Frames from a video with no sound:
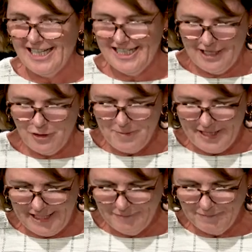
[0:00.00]

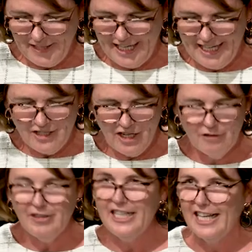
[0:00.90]
ceremony, and I
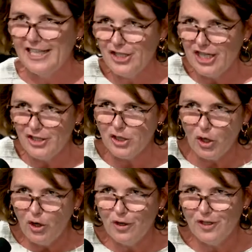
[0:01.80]
read out the judge's
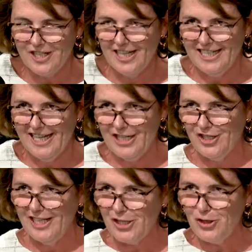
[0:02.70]
long
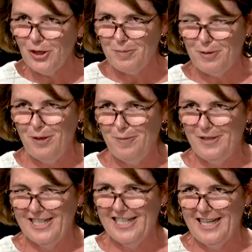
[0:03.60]
citation. That's not
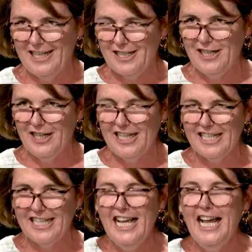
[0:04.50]
appropriate uh, tonight.